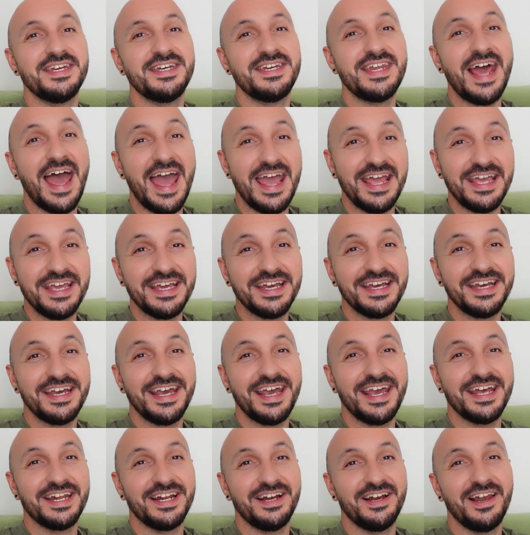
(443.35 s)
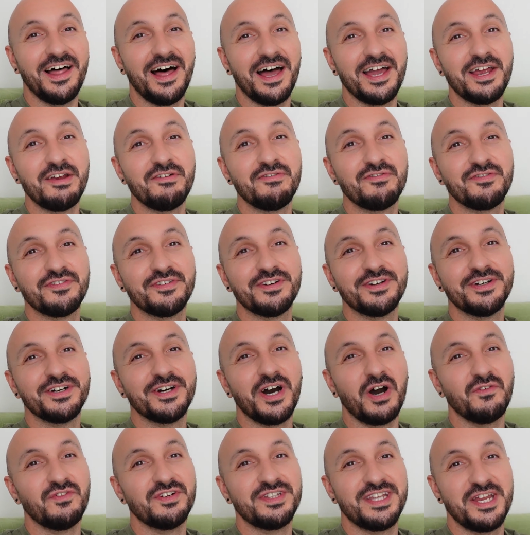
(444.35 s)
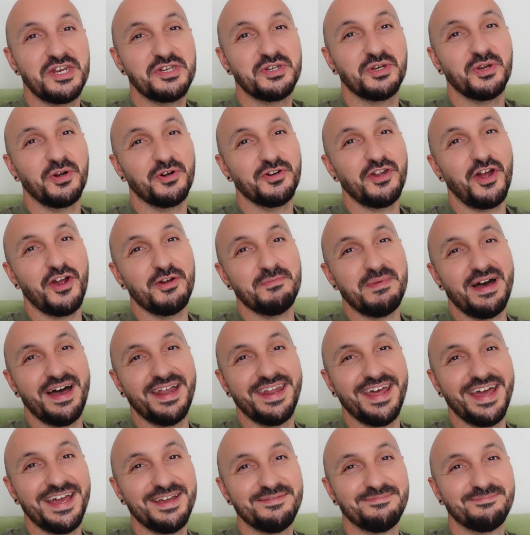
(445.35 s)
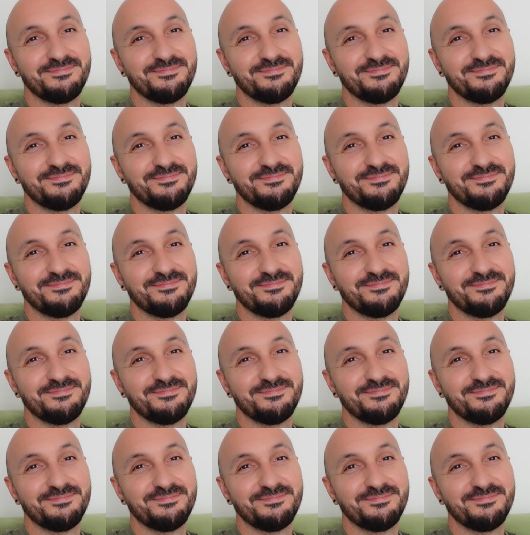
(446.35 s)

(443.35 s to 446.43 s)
day in the life of a digital nomad, eh?